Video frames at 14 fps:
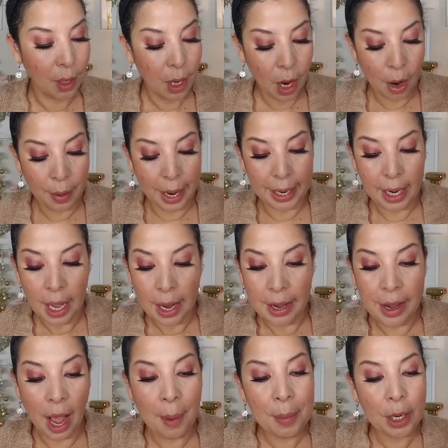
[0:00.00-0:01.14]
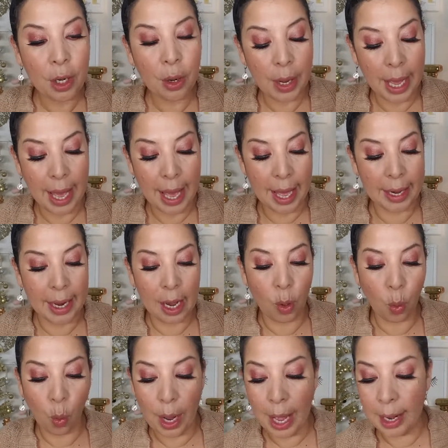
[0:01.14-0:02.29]
All right, now I'm going to go ahead
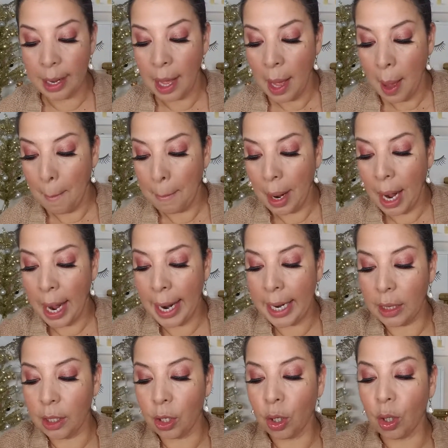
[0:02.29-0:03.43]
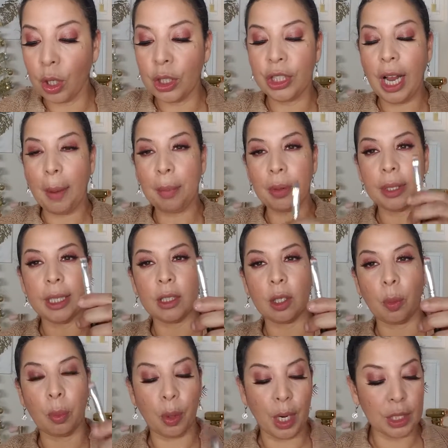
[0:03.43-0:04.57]
and wet my little Japanese
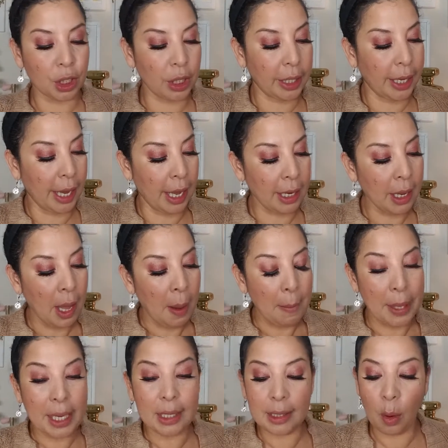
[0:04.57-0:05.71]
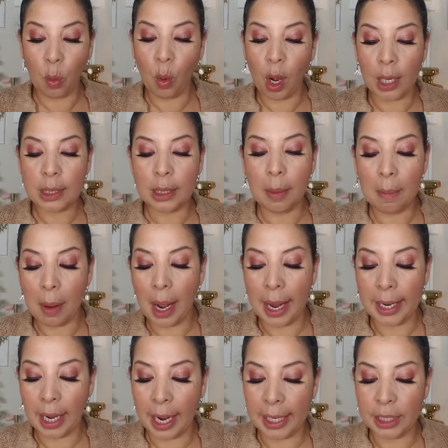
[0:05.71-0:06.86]
brush again, because I want my
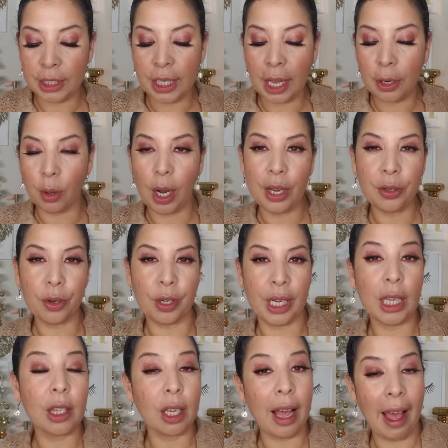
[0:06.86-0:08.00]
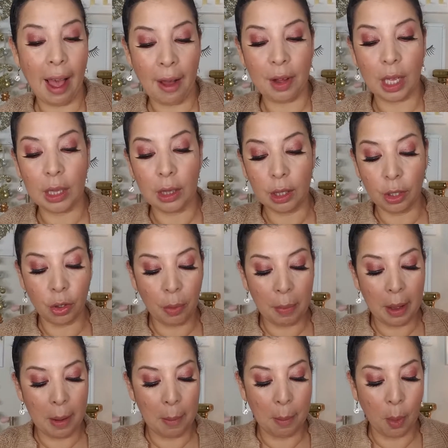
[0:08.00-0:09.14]
eyeshadow underneath to have a little
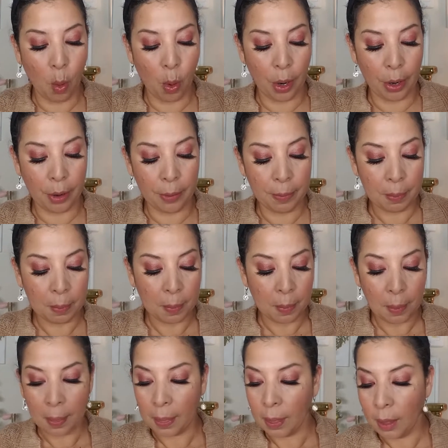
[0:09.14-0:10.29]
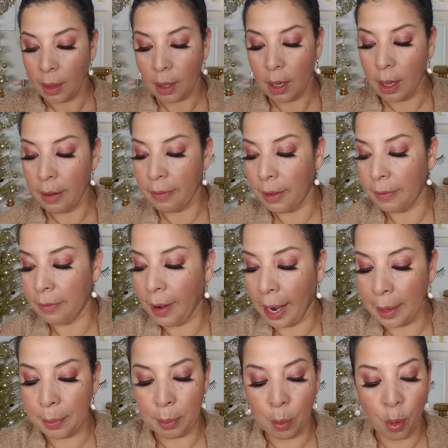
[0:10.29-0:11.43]
bit more of
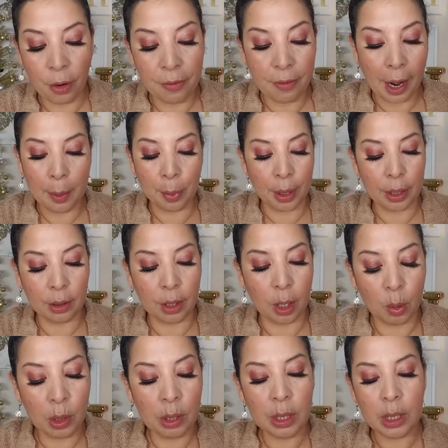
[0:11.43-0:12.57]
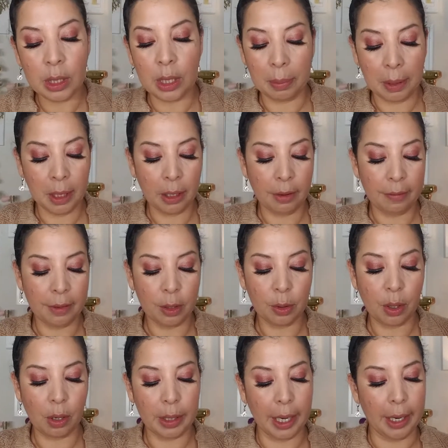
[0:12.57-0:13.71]
a more vibrant look. Where is it? I'm getting confused.
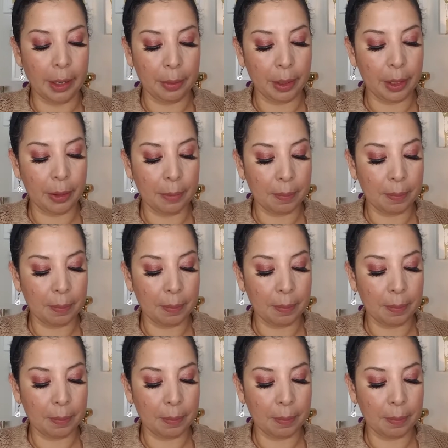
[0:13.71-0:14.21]
Okay, here we go.